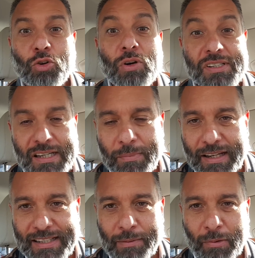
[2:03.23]
or a
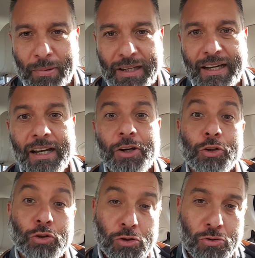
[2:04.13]
similar type of player,
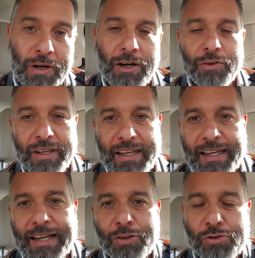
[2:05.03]
Courtois or De
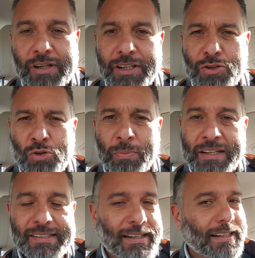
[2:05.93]
Gea. Those are the two
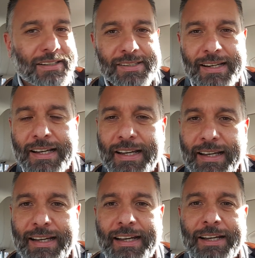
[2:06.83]
main targets,
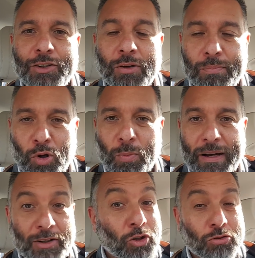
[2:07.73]
not
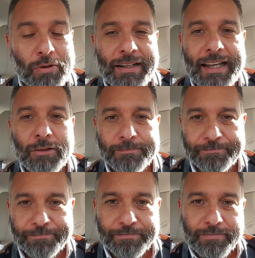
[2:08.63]
Pogba, not right now.
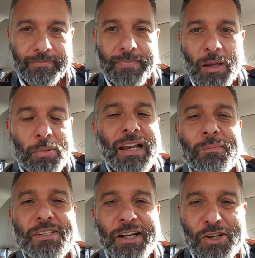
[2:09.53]
But let
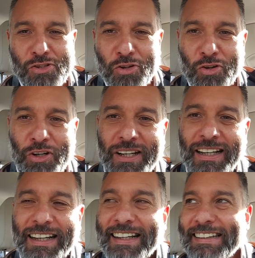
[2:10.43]
me tell you a story
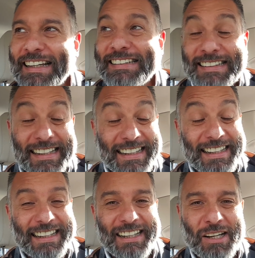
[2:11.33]

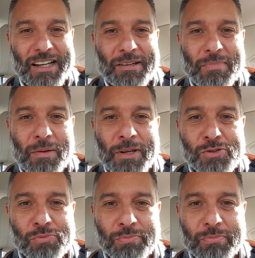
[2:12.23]
that may be
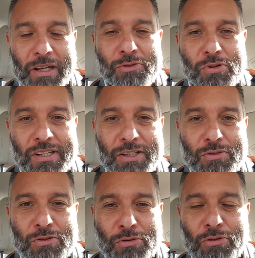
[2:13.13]
interesting
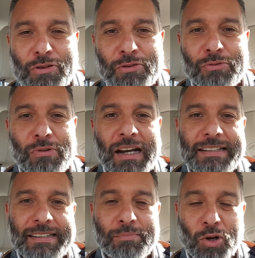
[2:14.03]
to you,
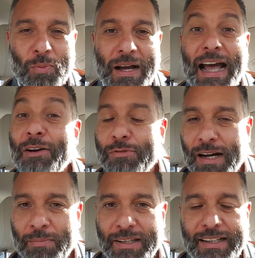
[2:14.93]
related Pogba and
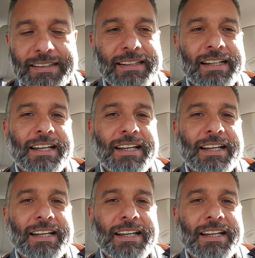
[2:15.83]
Real Madrid.